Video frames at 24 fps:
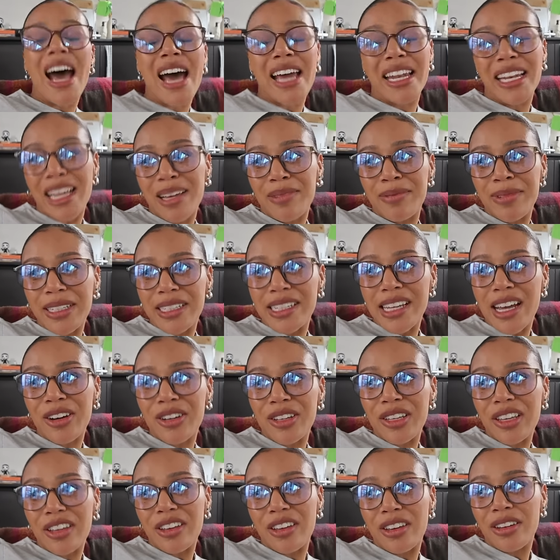And let me tell
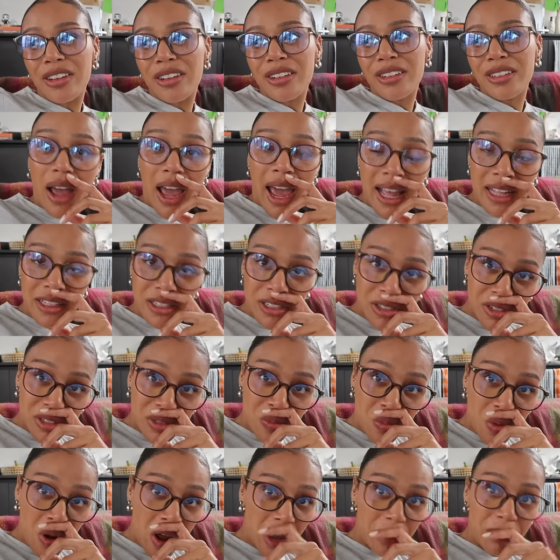you, I had to do
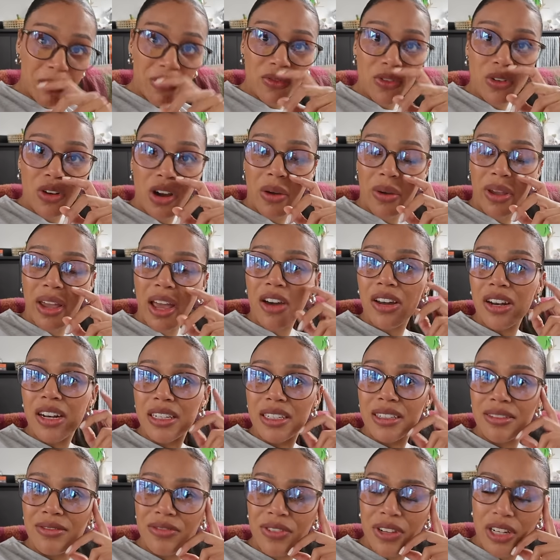some work before going out and I
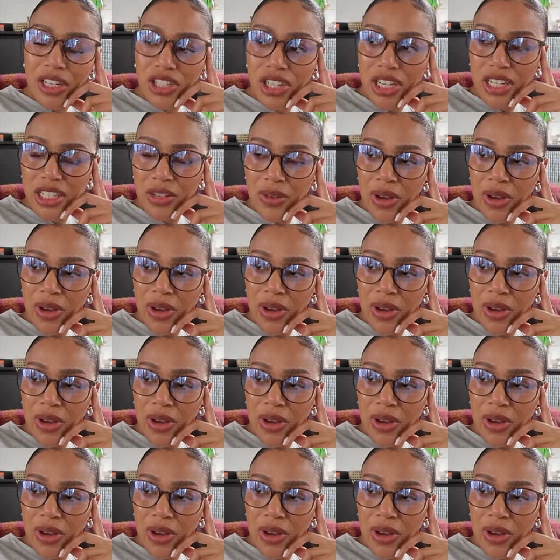didn't finish it.